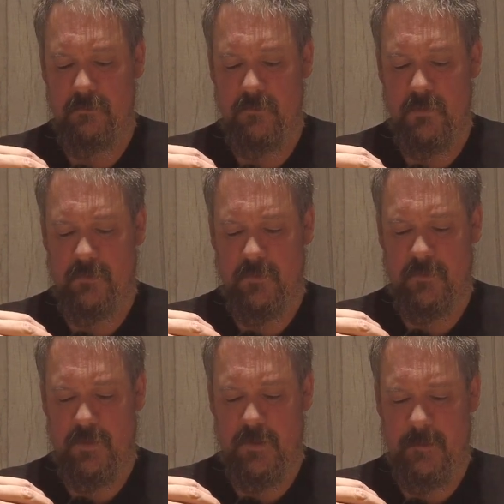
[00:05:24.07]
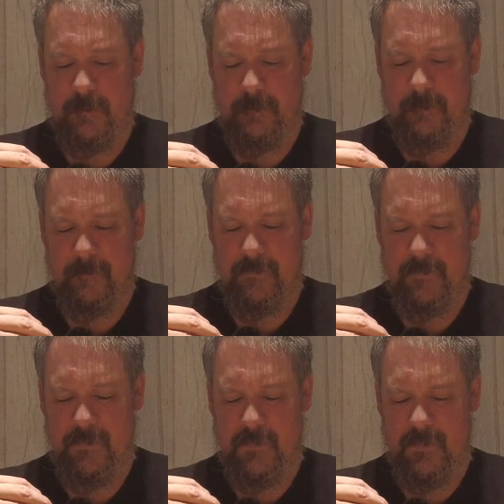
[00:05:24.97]
what, 53.7%
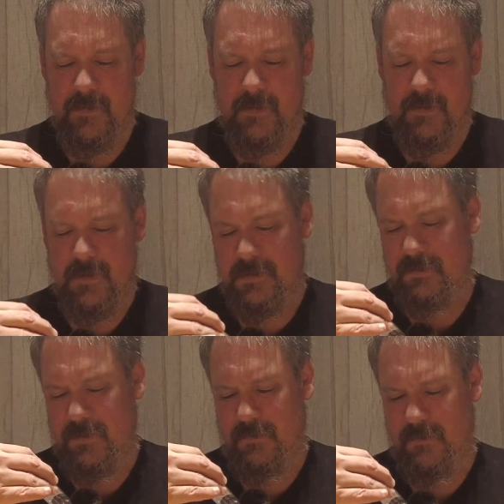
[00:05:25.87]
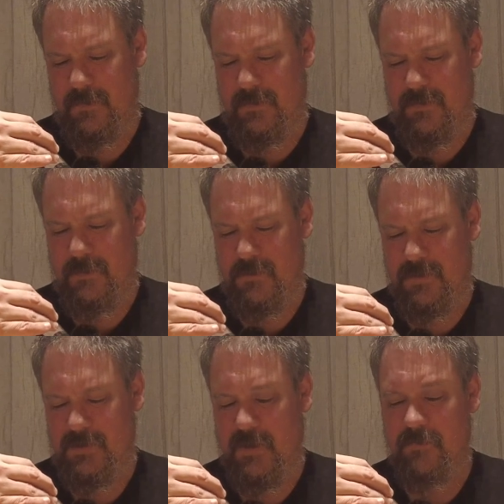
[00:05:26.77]

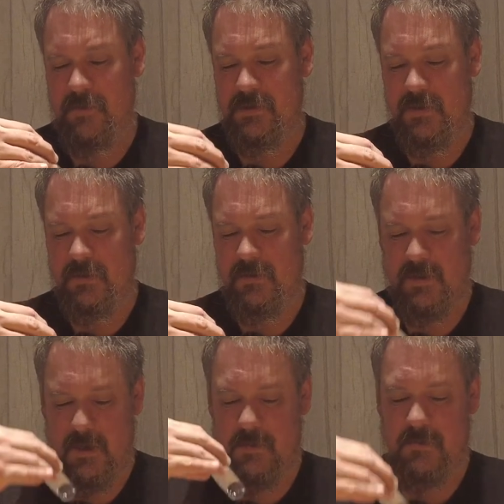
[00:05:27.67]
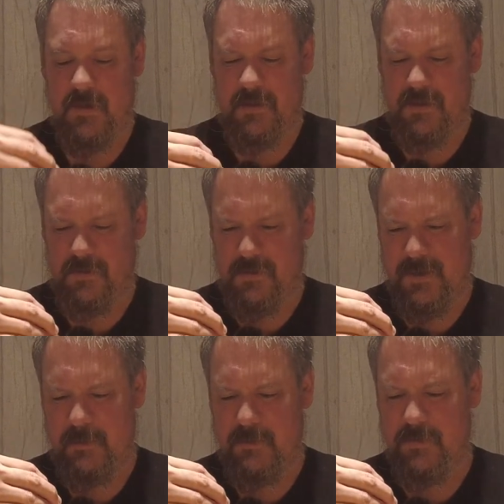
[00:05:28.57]
ABV. I think I got the
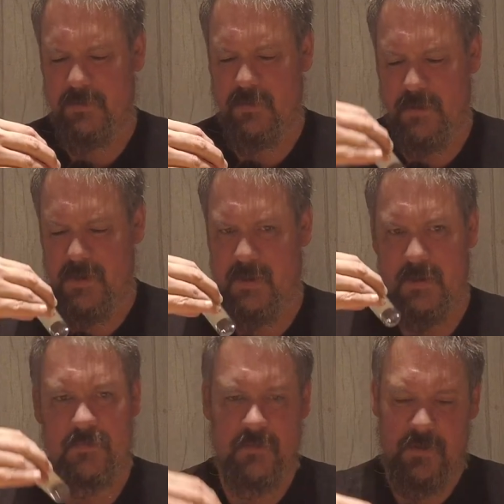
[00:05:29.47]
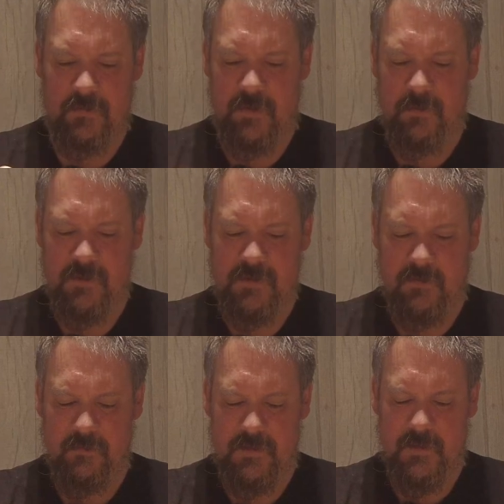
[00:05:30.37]
ABV wrong, but yeah, that's
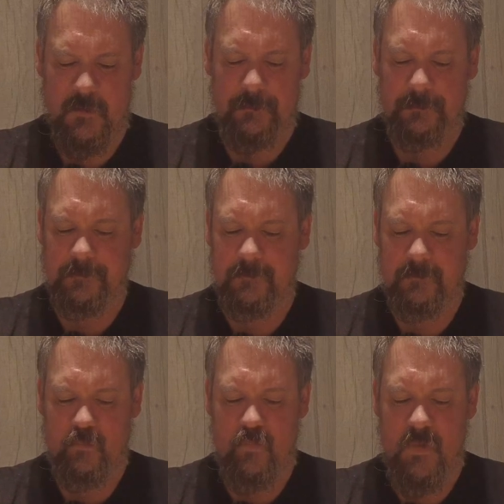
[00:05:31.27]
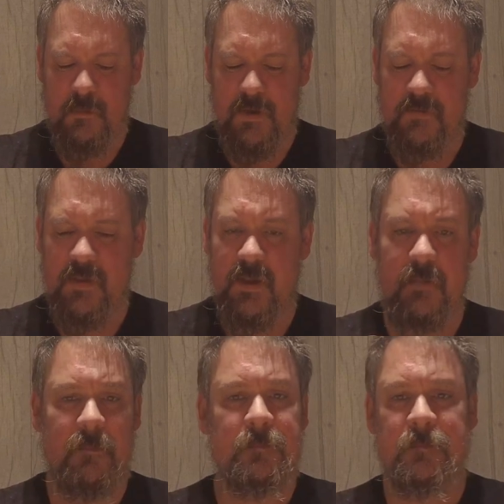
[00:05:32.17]
53.7%. But even
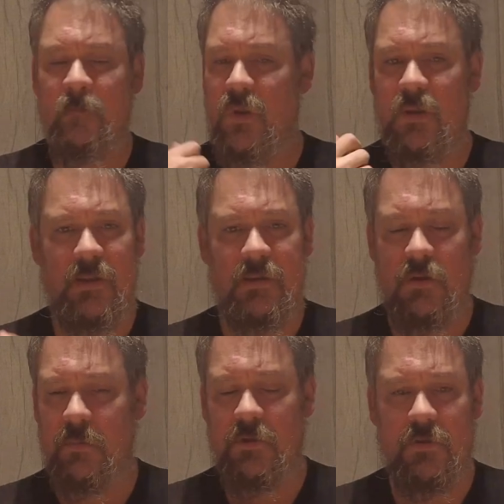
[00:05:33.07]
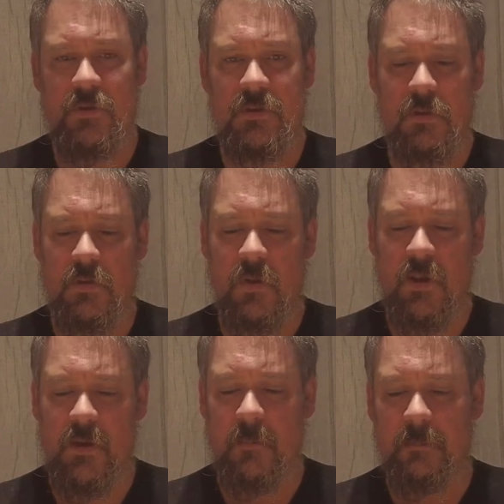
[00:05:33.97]
then, it doesn't come across as
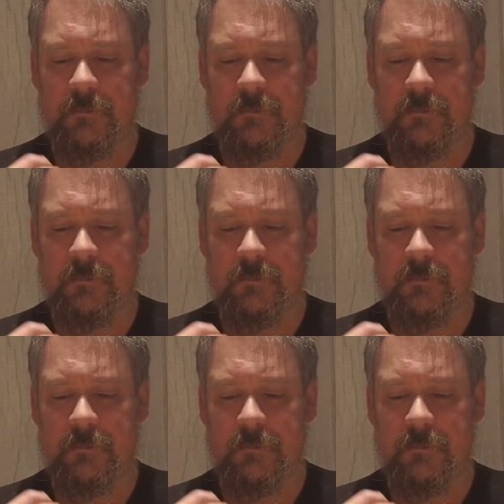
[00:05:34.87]
alcoholic. A